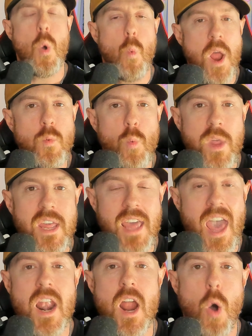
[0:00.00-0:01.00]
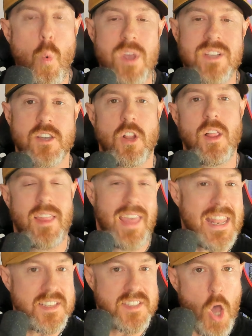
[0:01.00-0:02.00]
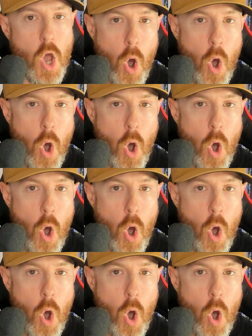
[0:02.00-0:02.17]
When we get a whistle, it is the